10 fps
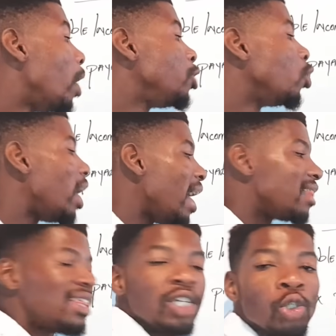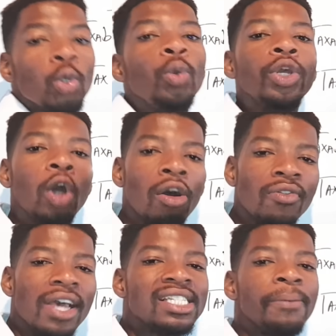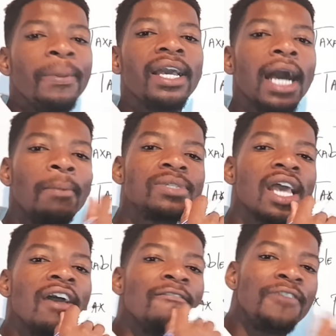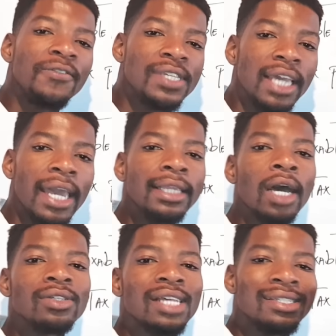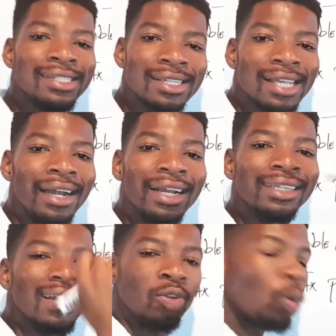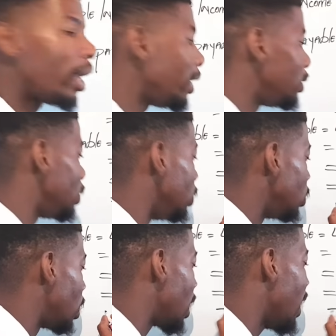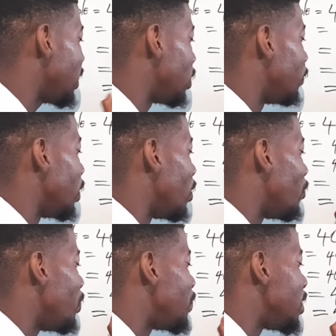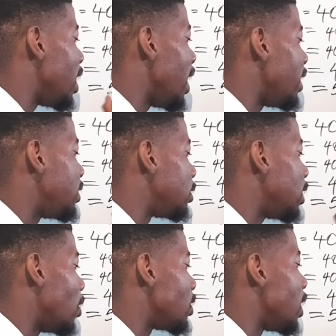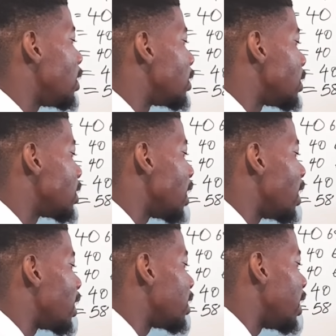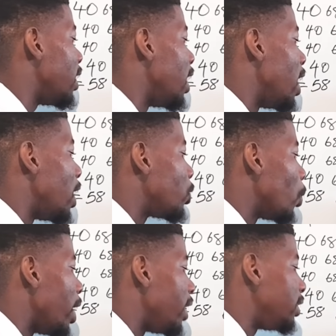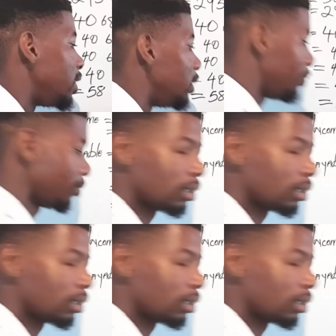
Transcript: when you add these two, it obviously becomes fifty-eight thousand six hundred twenty, right? fifty-eight thousand six hundred twenty.